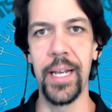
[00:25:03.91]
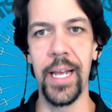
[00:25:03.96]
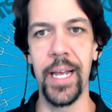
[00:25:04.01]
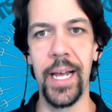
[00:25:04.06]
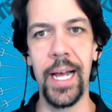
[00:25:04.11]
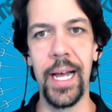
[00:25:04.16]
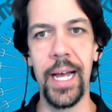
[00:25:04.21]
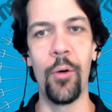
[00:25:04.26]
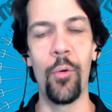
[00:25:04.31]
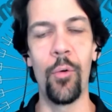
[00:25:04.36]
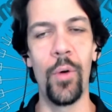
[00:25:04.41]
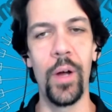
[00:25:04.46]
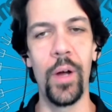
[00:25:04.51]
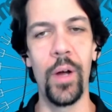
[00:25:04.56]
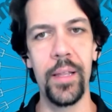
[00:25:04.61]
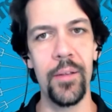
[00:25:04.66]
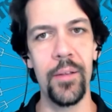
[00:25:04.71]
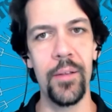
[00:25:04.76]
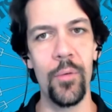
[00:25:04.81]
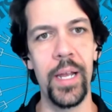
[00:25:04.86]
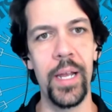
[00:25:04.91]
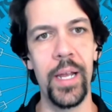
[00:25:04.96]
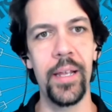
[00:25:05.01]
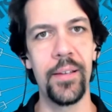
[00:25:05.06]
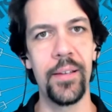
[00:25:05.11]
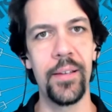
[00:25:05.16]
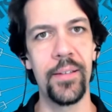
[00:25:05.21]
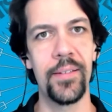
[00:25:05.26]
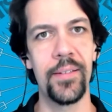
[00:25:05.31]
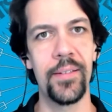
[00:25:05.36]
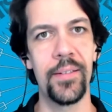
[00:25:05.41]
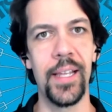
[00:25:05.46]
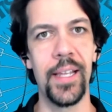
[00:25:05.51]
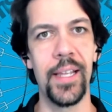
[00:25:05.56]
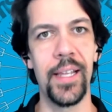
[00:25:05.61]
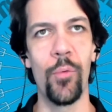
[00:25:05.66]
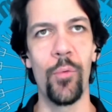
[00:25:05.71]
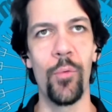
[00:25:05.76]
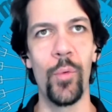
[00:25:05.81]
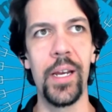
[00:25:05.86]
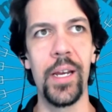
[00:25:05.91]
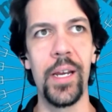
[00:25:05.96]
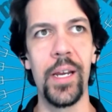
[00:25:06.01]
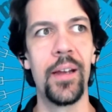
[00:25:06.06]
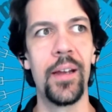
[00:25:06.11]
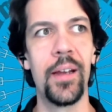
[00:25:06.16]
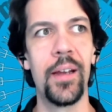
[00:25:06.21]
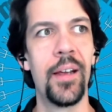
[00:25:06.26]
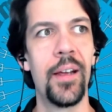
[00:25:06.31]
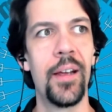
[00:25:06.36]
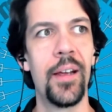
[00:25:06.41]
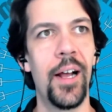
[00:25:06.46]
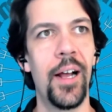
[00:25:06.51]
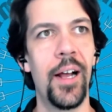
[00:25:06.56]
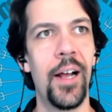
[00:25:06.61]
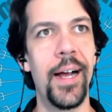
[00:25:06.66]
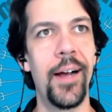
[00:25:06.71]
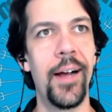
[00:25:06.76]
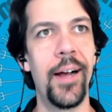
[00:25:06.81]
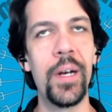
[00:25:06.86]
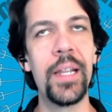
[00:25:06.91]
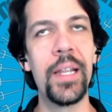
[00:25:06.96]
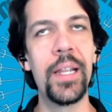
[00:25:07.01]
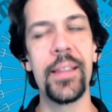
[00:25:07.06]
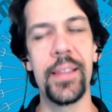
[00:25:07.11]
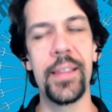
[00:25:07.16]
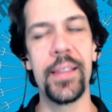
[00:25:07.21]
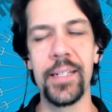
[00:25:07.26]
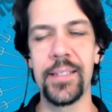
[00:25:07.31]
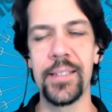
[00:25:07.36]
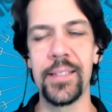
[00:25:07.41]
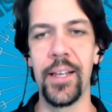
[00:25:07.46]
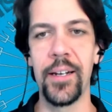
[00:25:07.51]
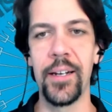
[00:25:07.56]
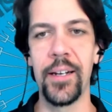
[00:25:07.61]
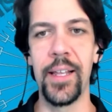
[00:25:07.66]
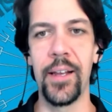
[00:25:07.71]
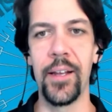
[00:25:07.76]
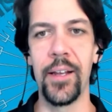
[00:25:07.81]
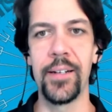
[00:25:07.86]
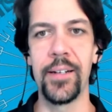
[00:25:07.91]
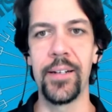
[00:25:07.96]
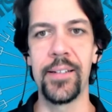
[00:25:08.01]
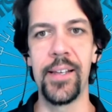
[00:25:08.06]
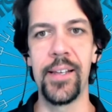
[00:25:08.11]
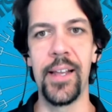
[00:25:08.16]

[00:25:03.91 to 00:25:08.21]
One of the ways that one of the things that